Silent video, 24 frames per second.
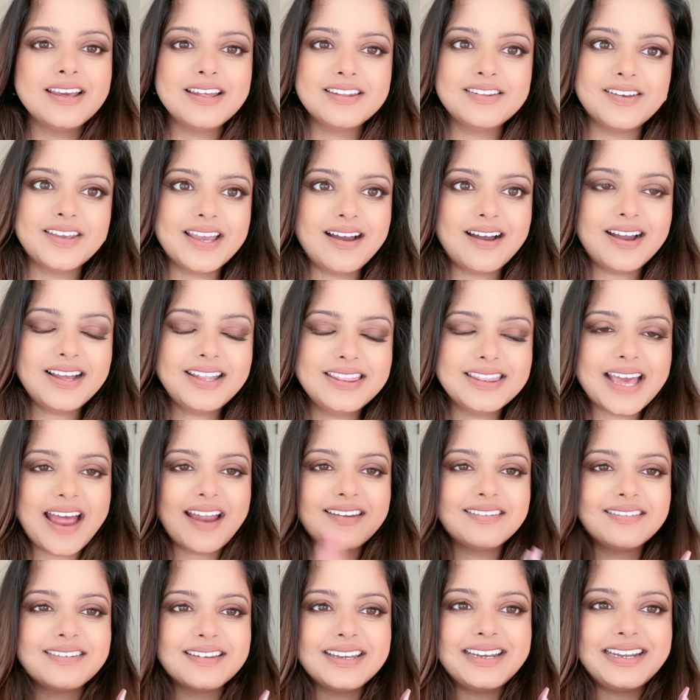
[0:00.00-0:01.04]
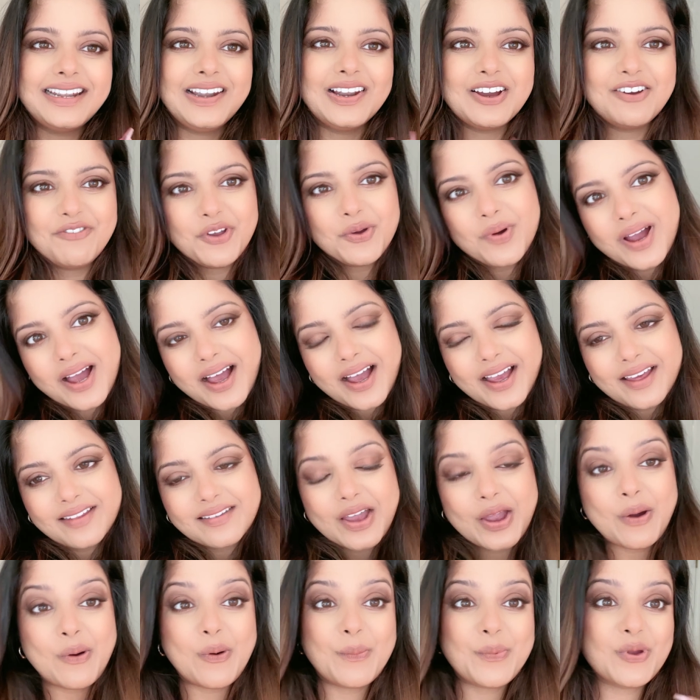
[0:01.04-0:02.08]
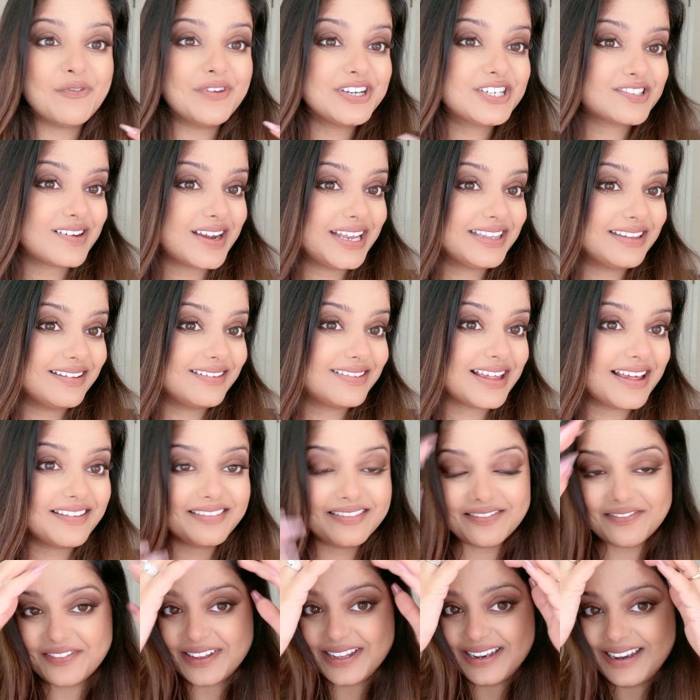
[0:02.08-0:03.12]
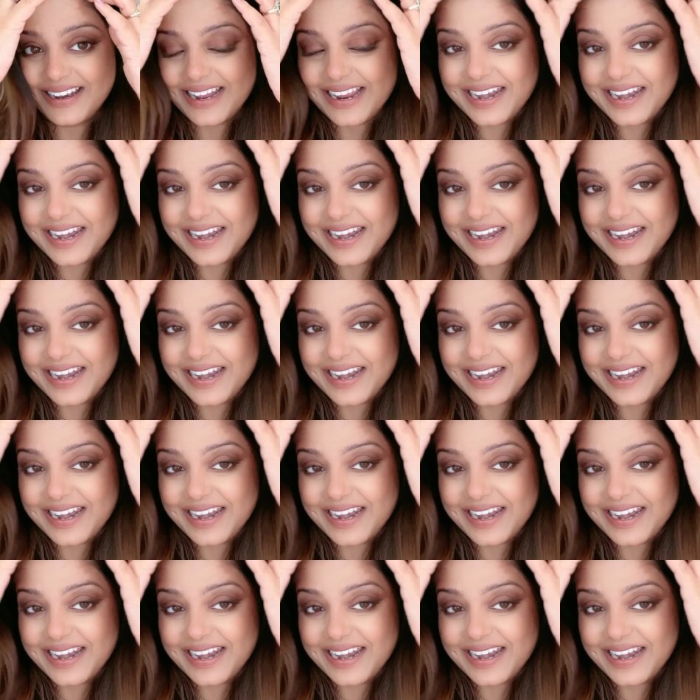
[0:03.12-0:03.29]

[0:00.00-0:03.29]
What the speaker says: So yeah, that's it. Love you guys. I hope you will try this as well.